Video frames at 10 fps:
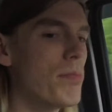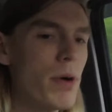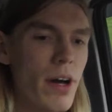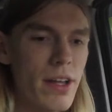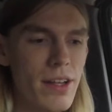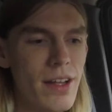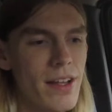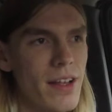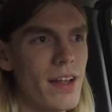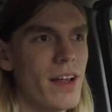But
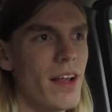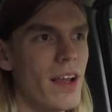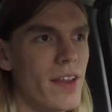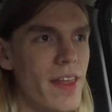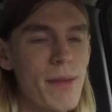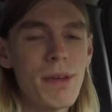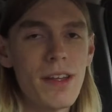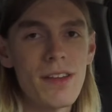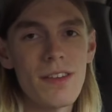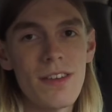that
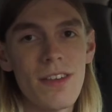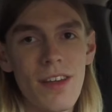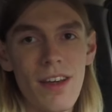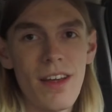means